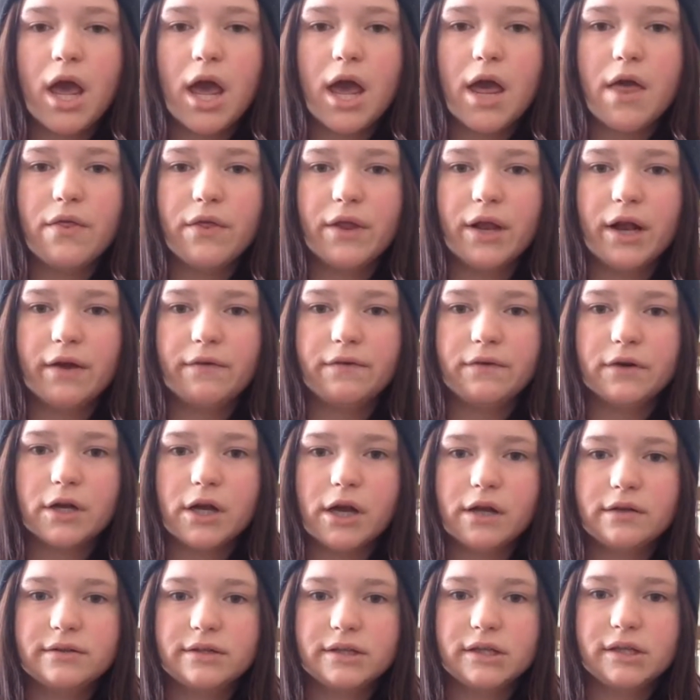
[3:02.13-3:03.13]
and then I
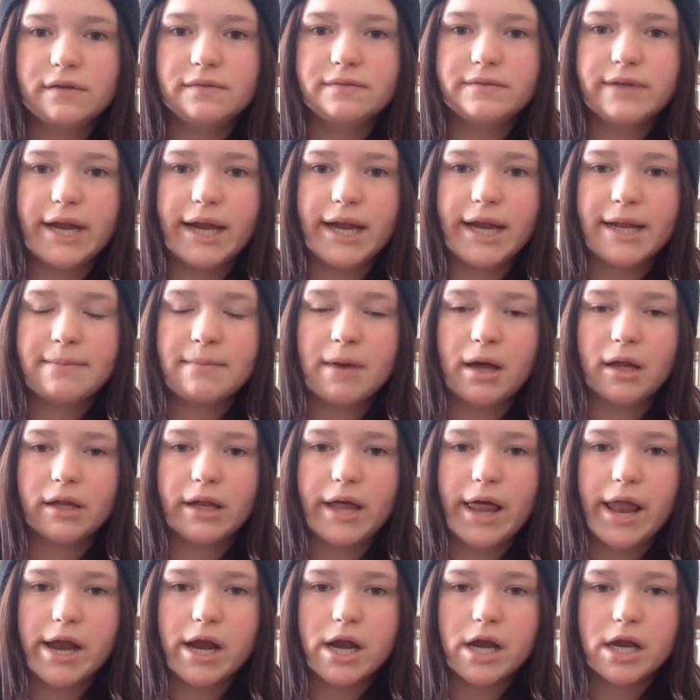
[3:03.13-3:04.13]
forgot to give Danny my
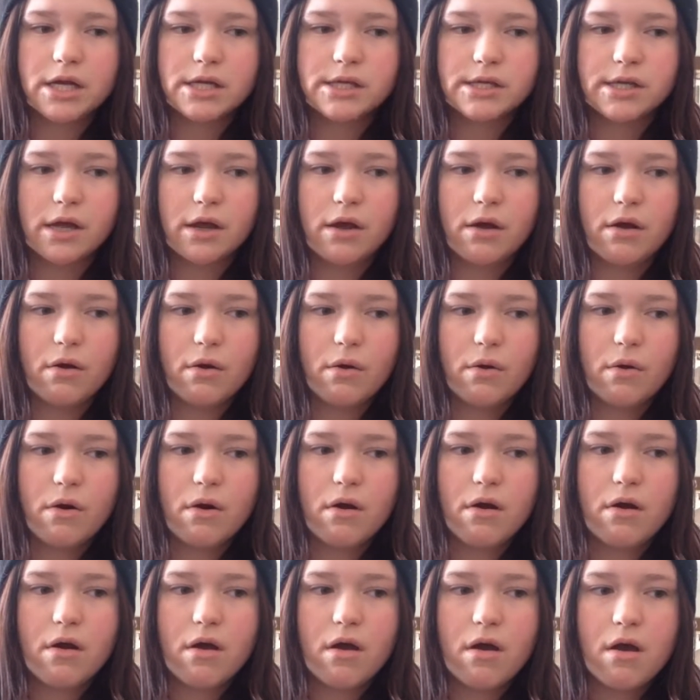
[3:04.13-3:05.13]
letter, so
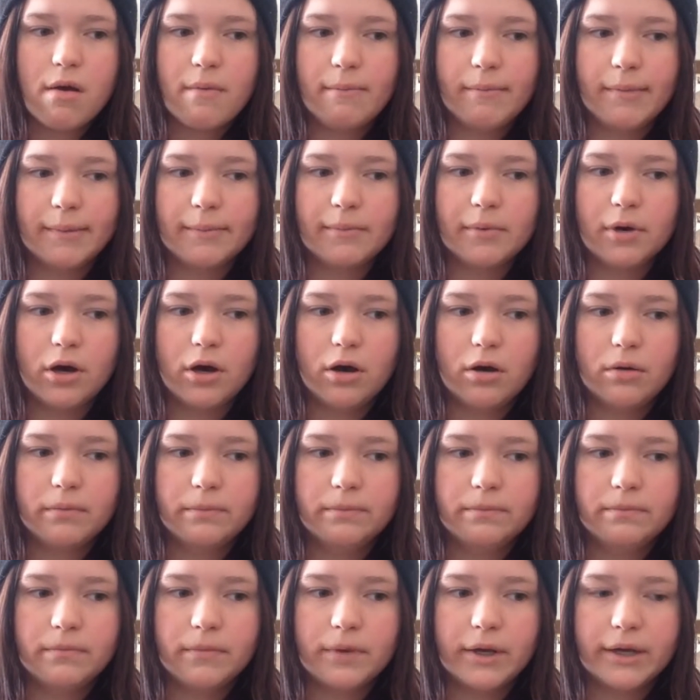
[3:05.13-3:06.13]

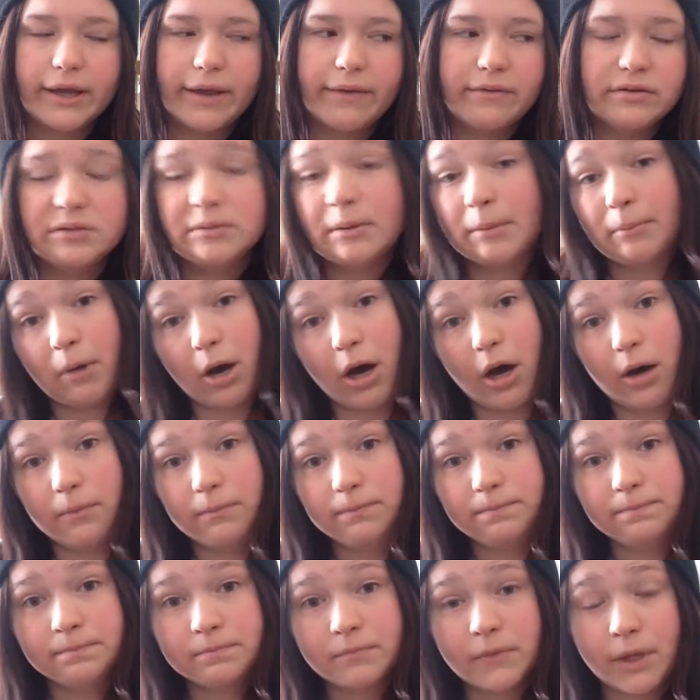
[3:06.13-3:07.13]
I gave it to my
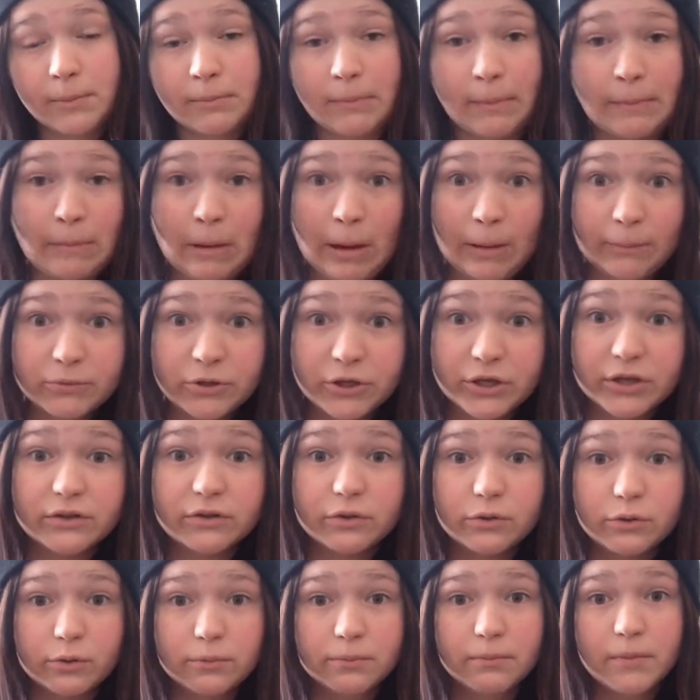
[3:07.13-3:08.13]
mom, and my mom took it
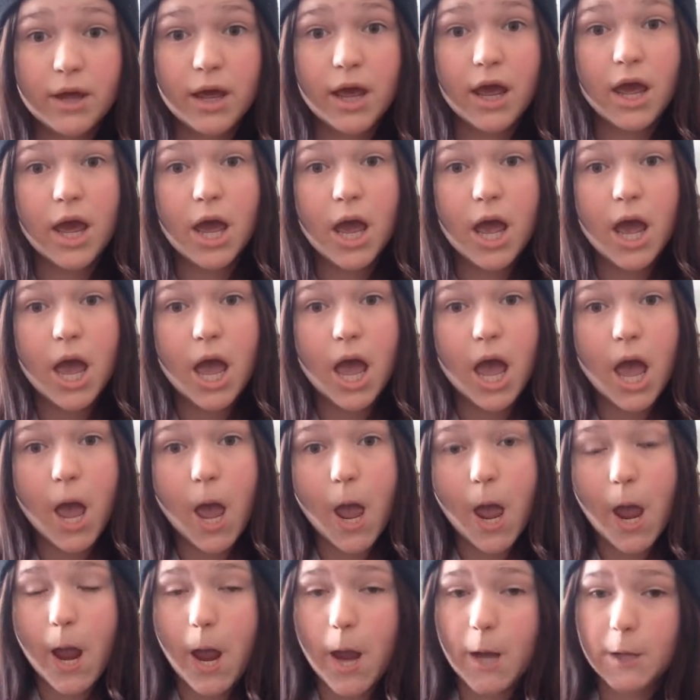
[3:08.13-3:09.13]
to him,
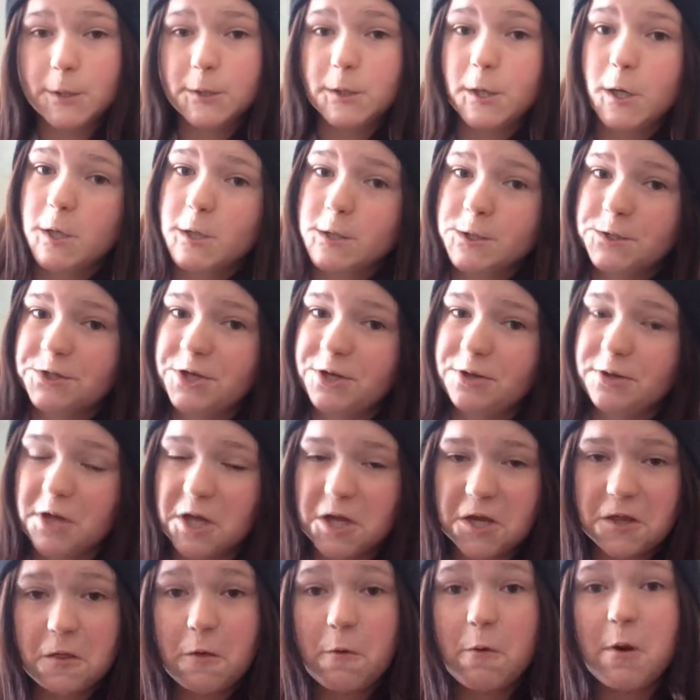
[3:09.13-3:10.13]
and she
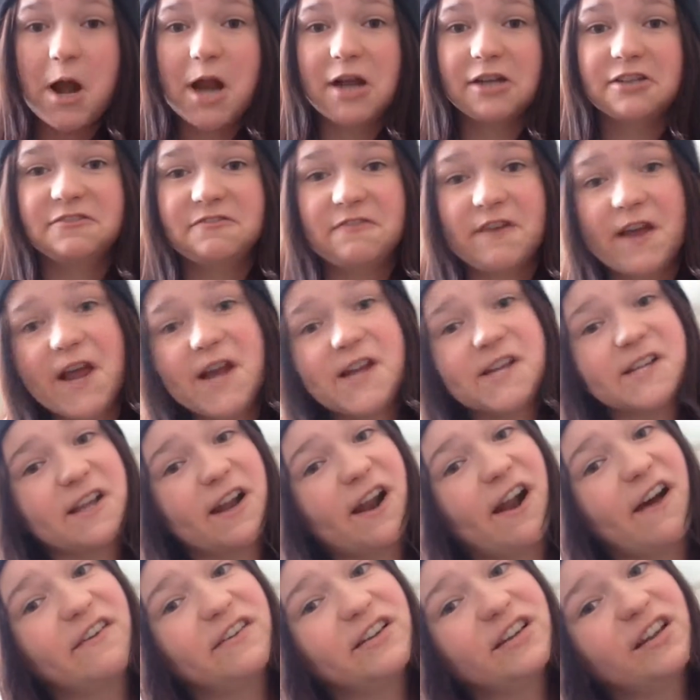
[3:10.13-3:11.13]
threw it in his face,
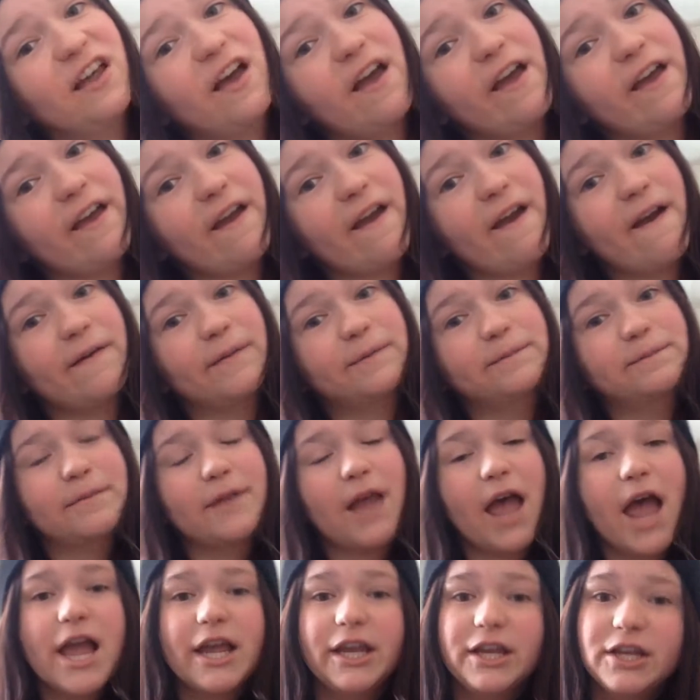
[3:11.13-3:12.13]
and I was like,
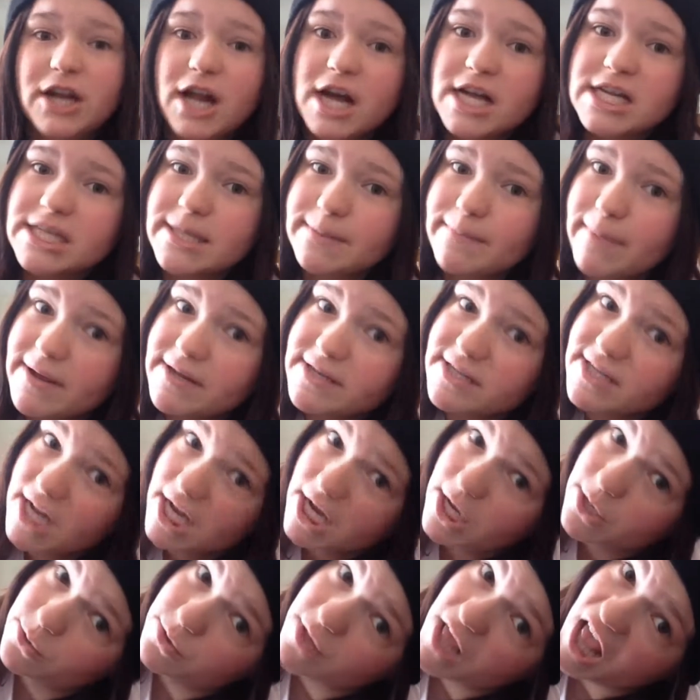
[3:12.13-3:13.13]
"You're not supposed to
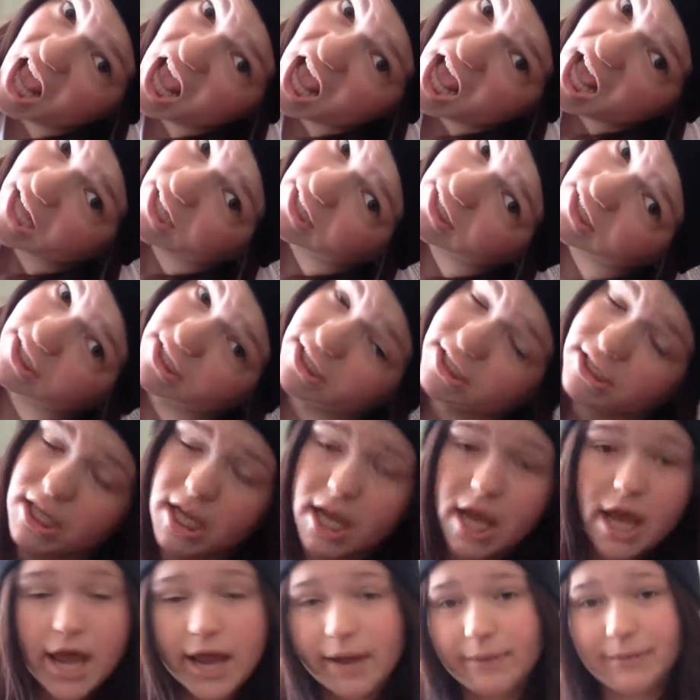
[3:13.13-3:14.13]
do that."
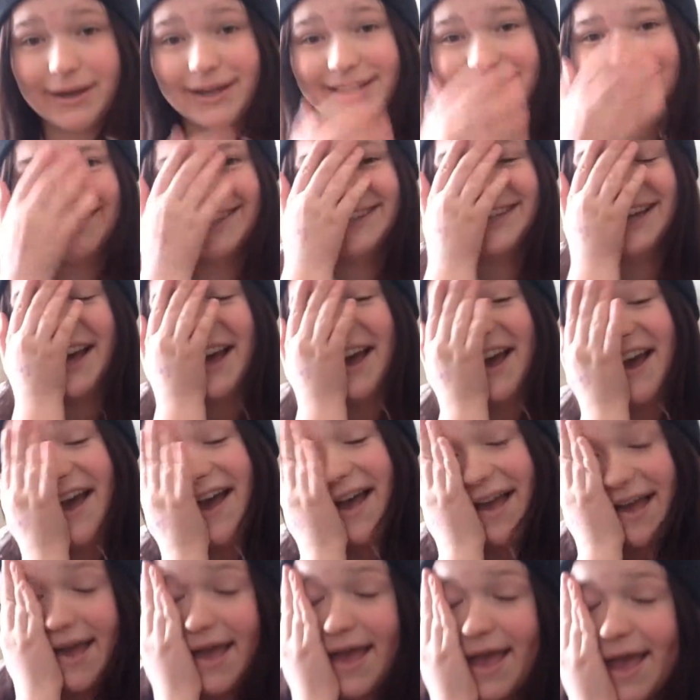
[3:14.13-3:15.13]
Anyway,
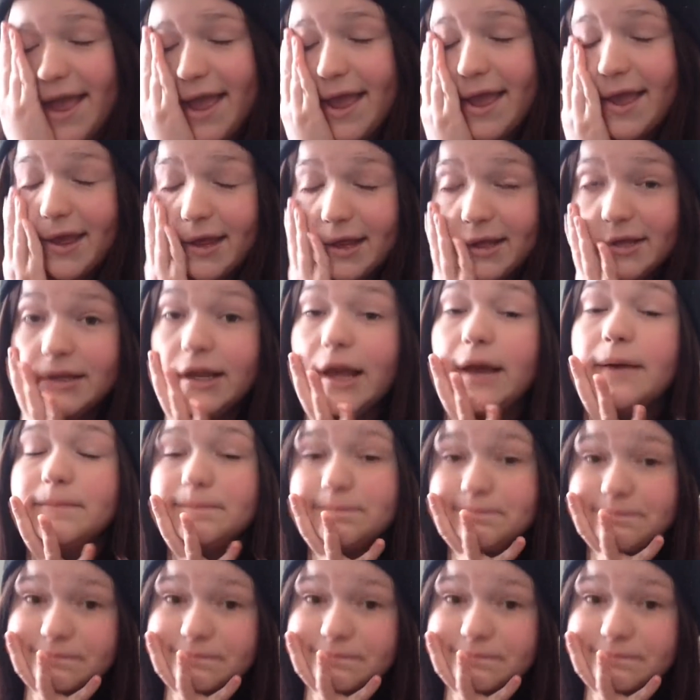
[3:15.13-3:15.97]
and yeah.